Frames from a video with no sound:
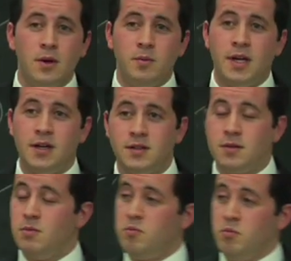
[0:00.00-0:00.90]

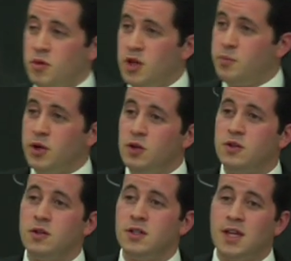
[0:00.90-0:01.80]
because the
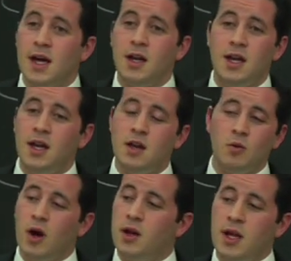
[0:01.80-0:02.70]
producer decided he
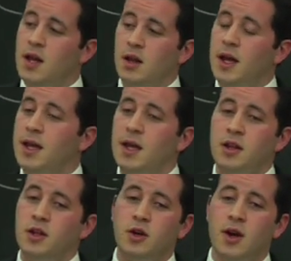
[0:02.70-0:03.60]
didn't like it,
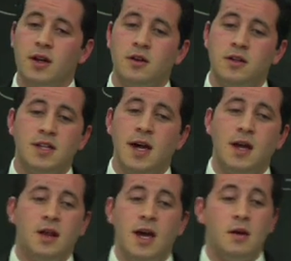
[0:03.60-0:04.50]
and the director
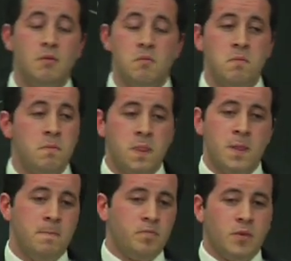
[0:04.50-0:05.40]
decided that
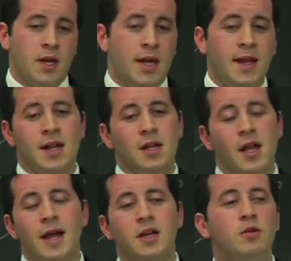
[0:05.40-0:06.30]
he didn't
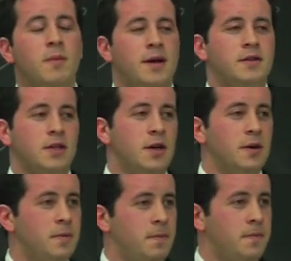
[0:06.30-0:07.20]
like New Mexico,
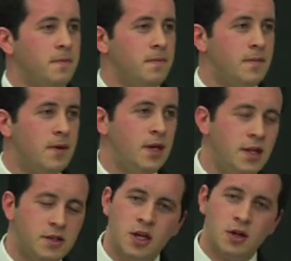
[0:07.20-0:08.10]
he
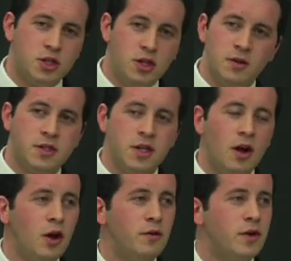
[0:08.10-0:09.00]
needs to go shoot this
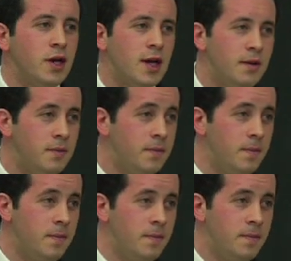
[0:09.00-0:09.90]
all over again.
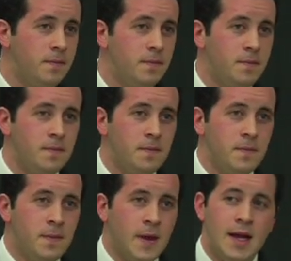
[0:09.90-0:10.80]

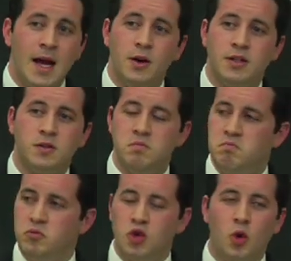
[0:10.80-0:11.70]
And now it's
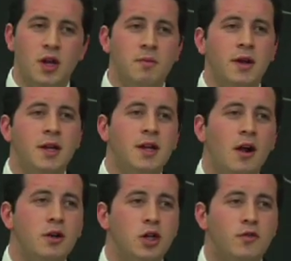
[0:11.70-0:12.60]
$20 million
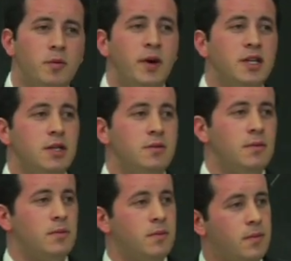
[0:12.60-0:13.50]
over budget.
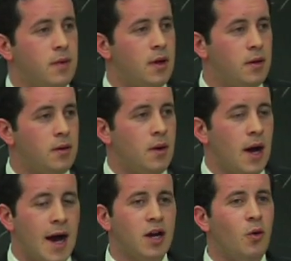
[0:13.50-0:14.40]

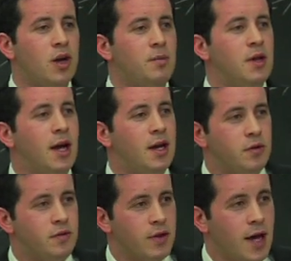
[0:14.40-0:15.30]
I don't want to be
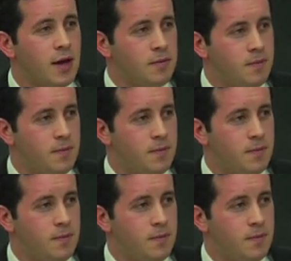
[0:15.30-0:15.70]
liable for that.